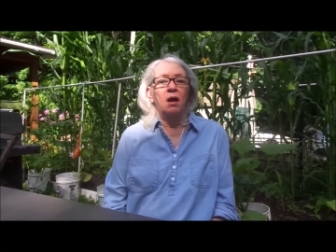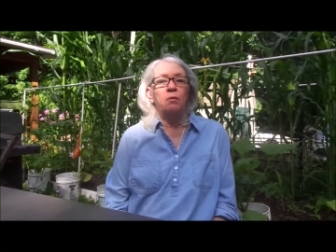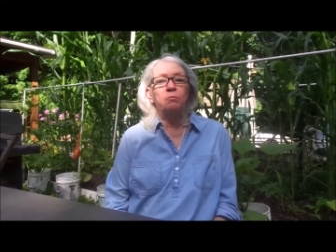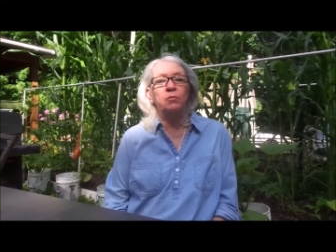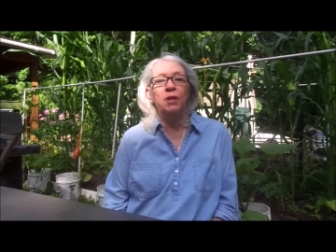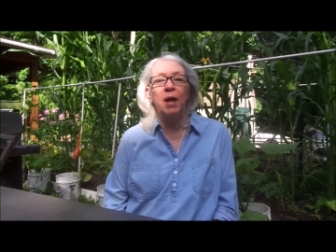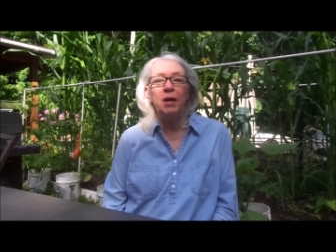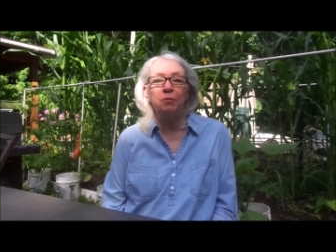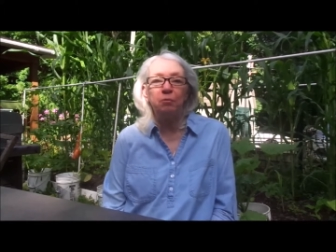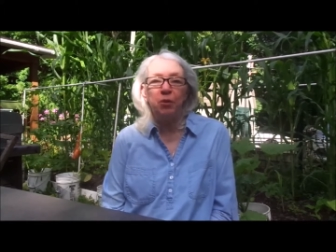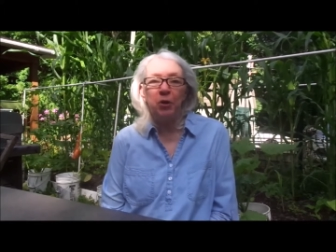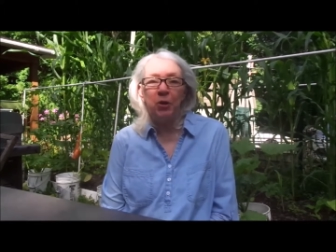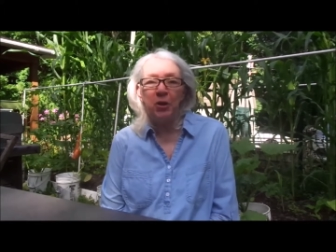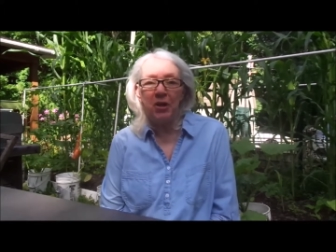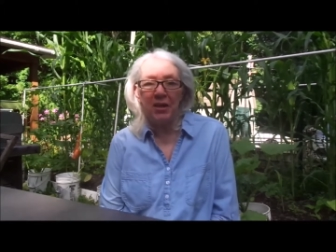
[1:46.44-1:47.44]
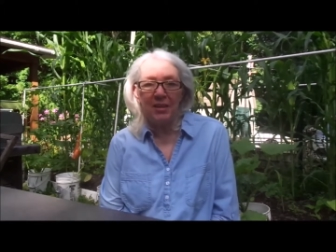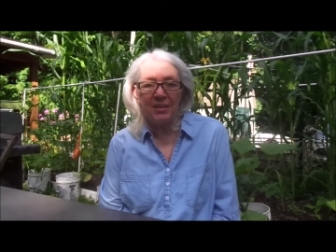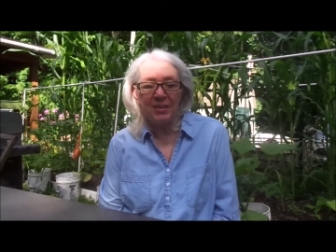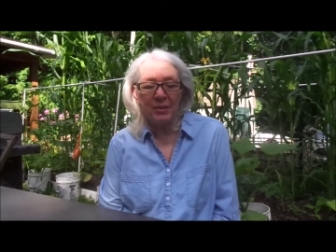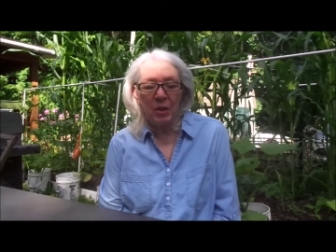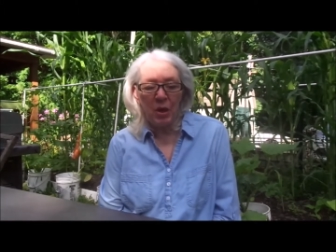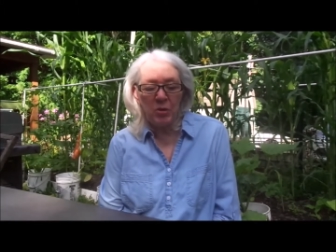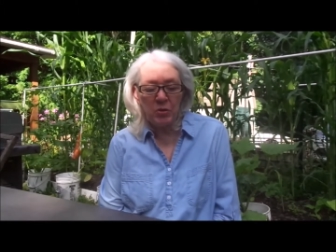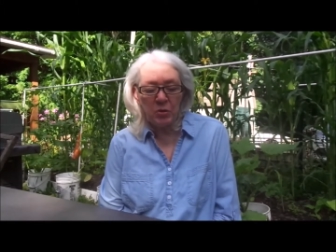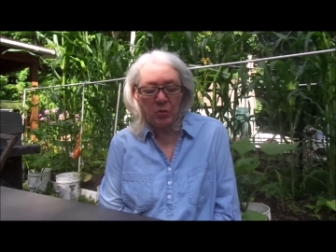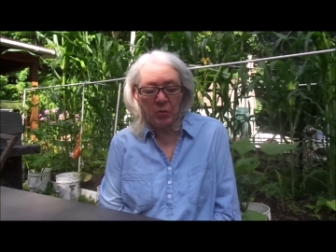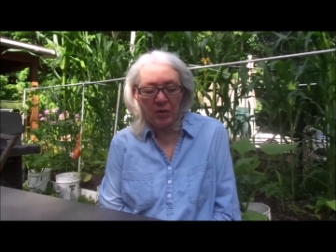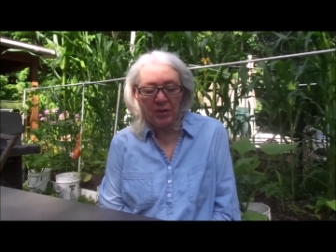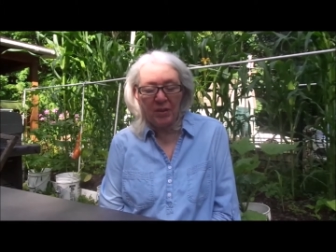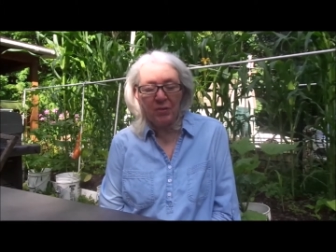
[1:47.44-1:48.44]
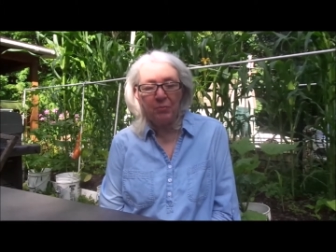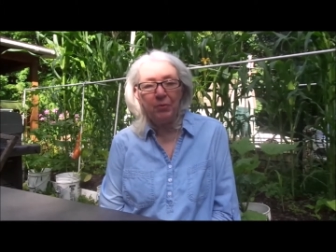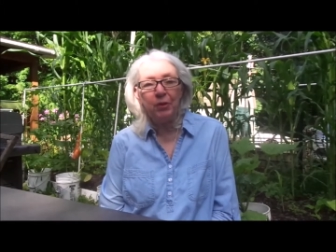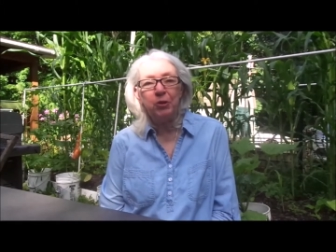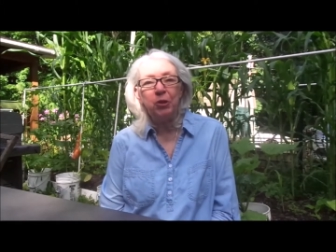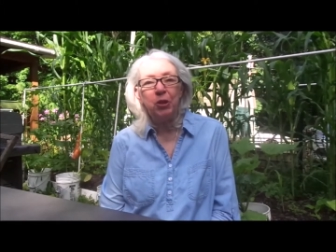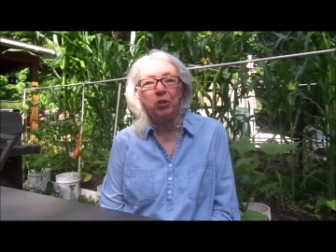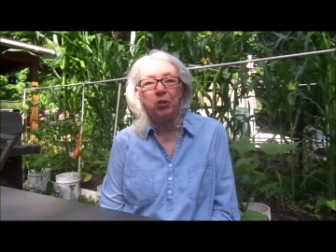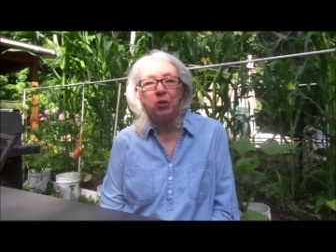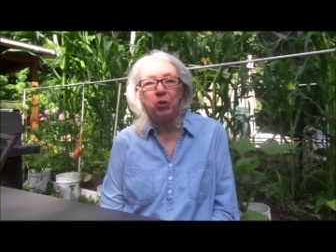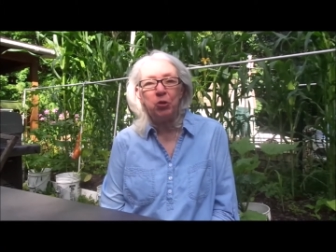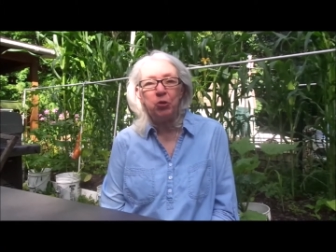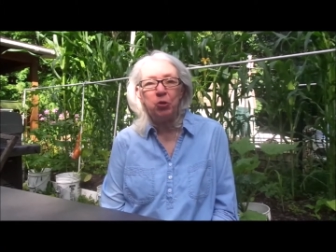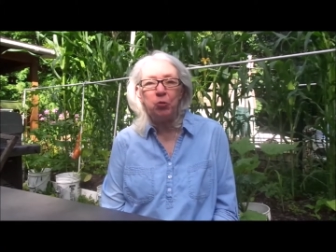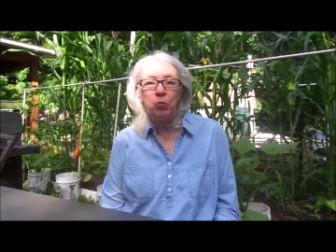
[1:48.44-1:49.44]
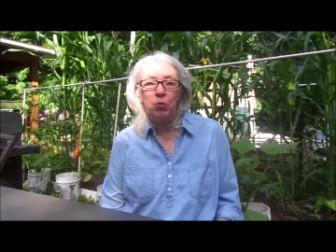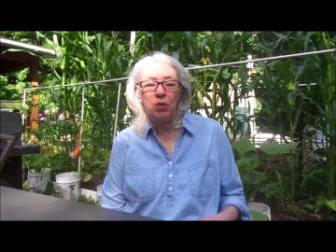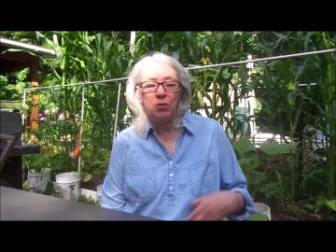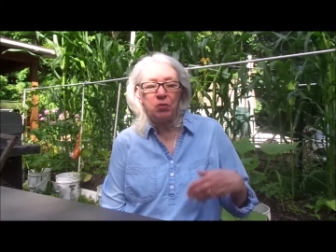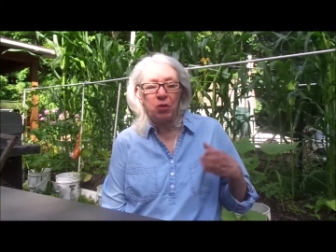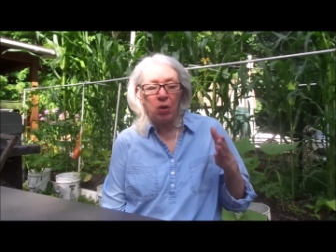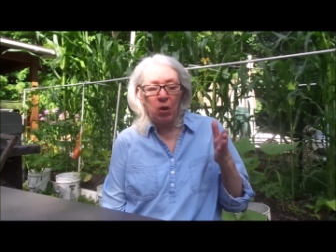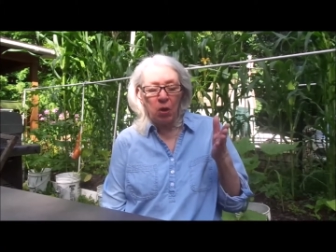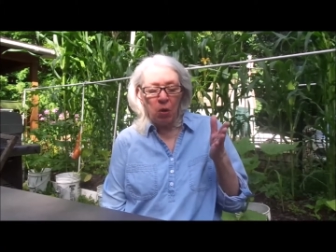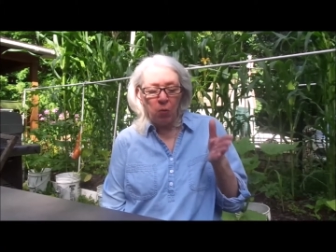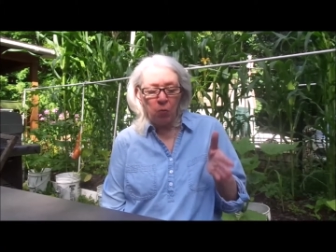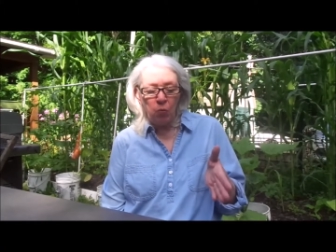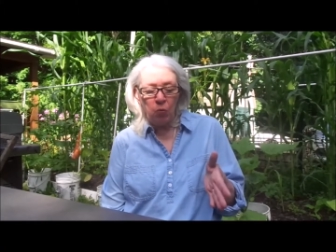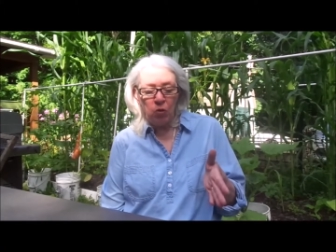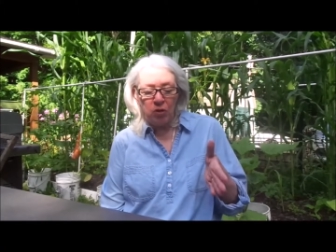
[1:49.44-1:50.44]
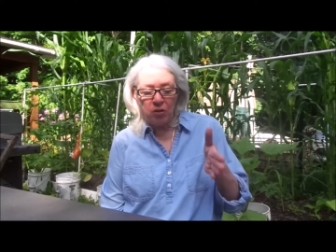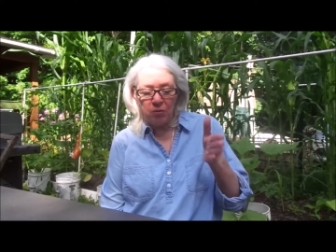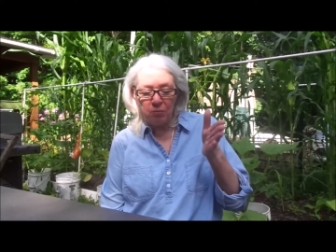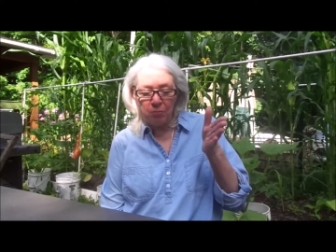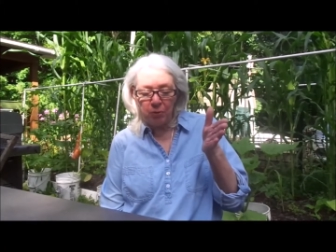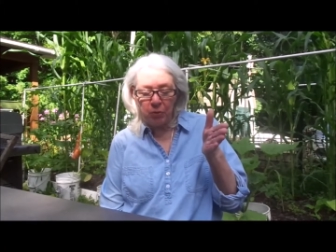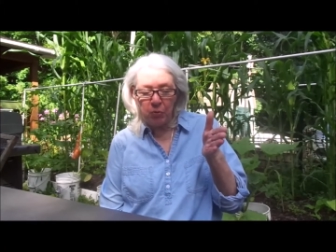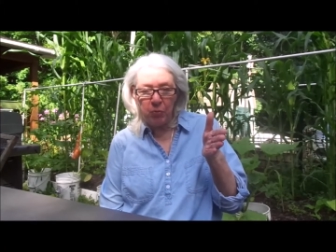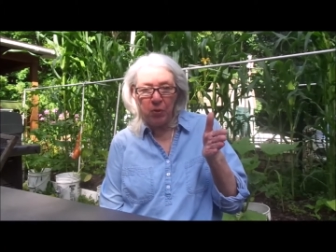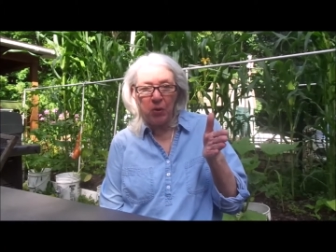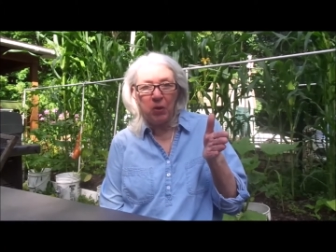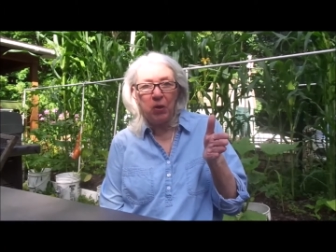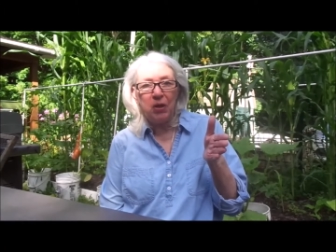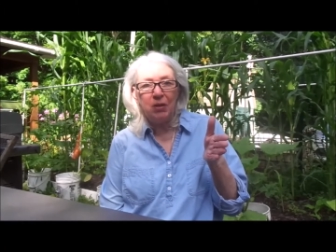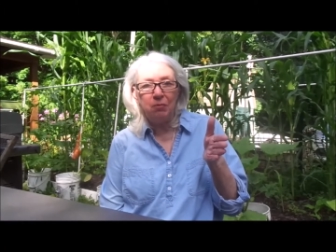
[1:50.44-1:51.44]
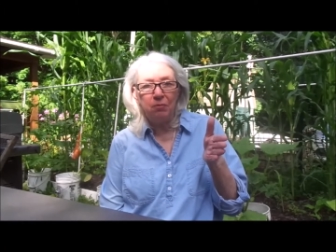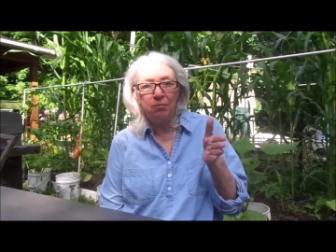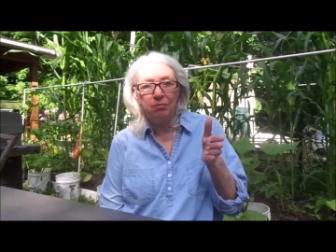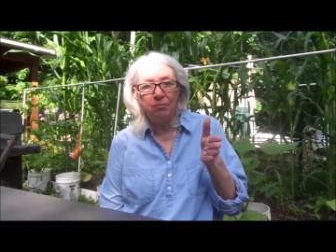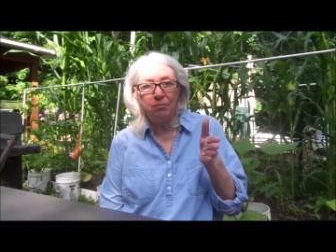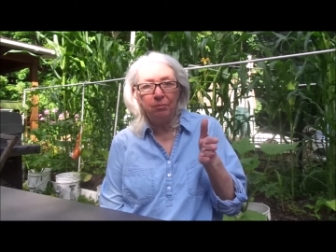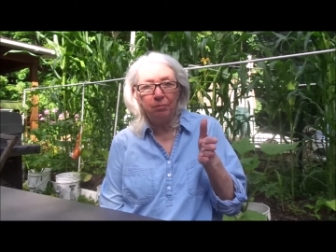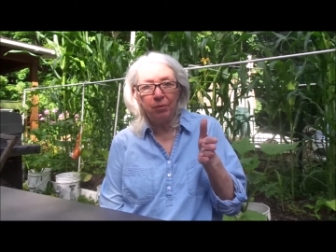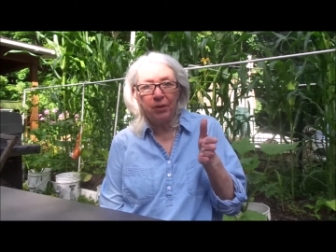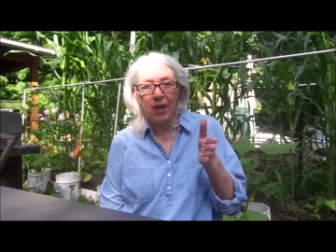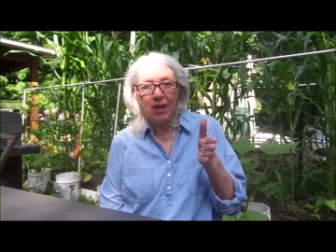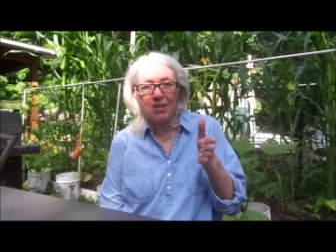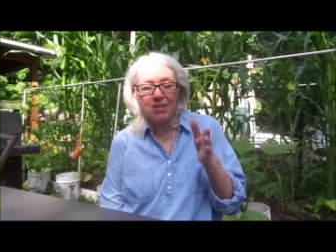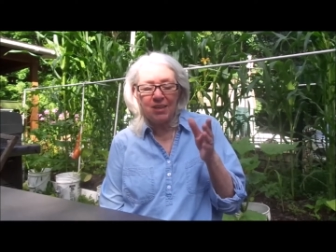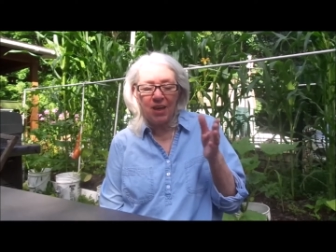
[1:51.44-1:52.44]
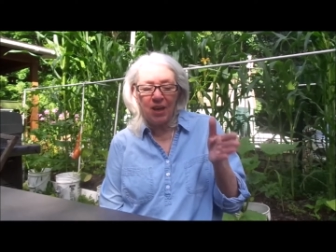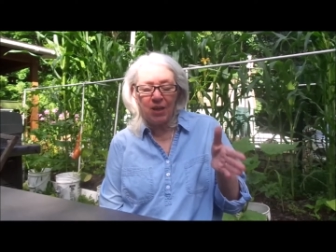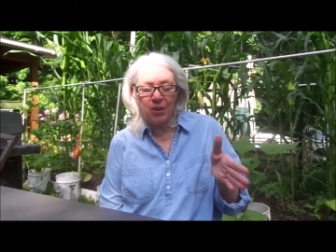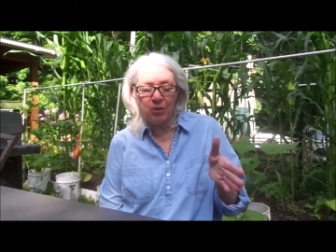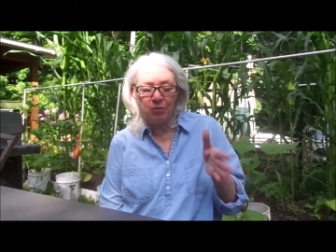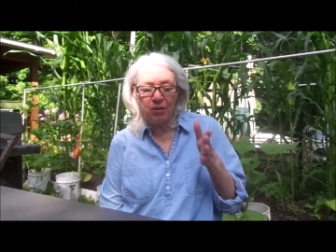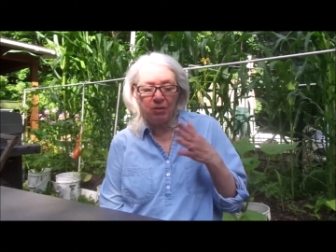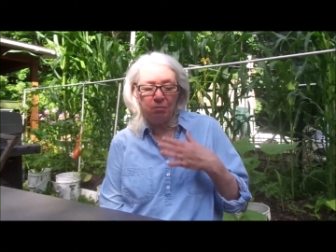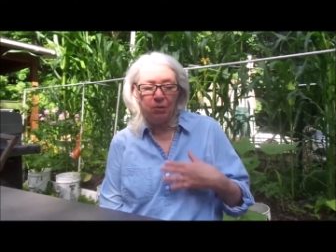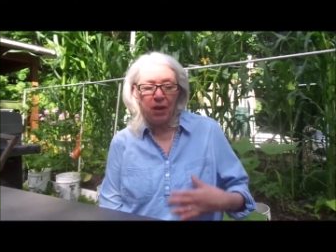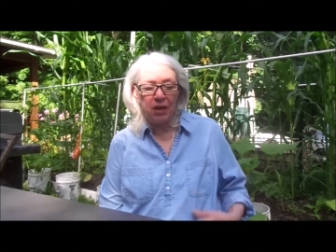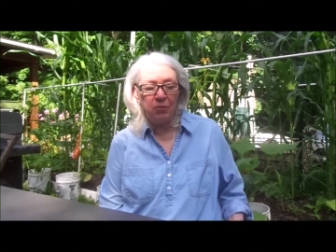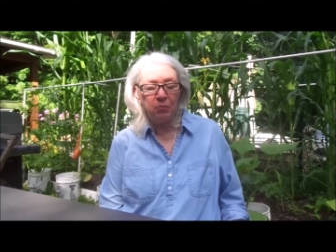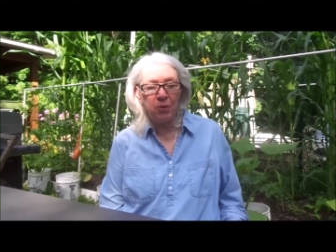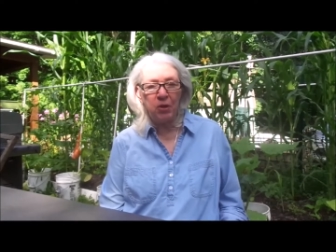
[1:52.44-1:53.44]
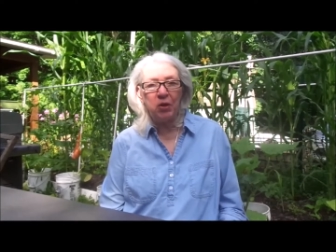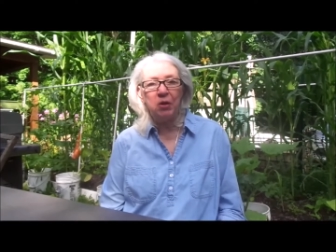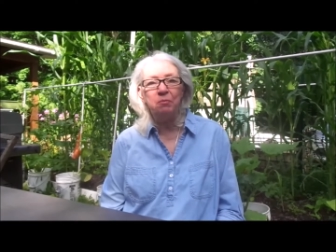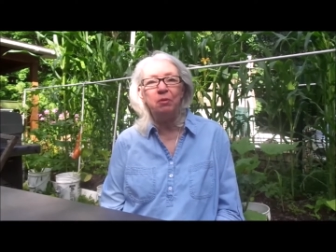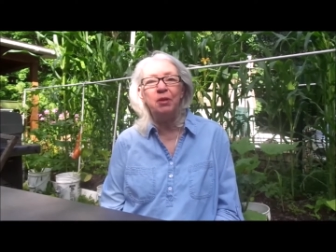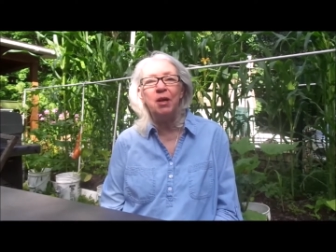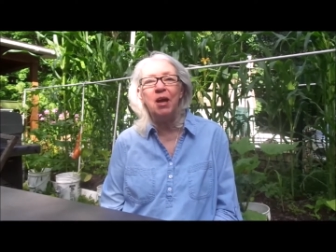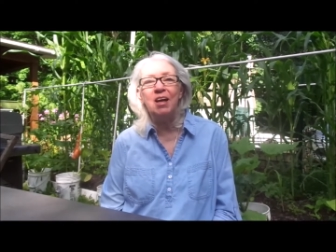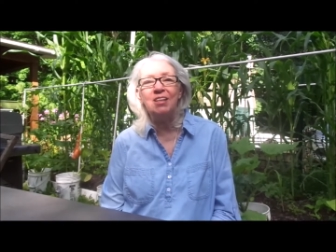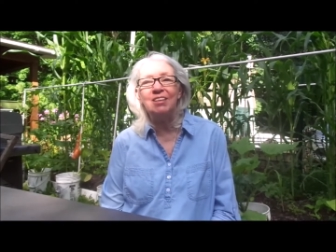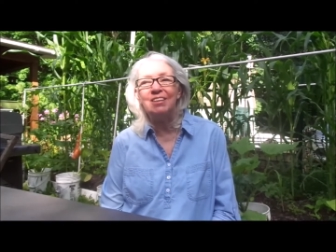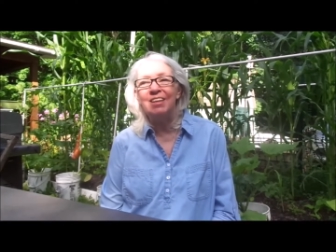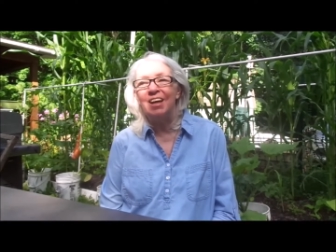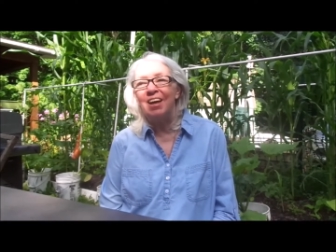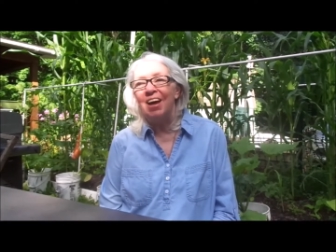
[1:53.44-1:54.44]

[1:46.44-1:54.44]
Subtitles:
Blackberries. Also in the picture I showed you was 1 blueberry plant and 3 blackberry plants.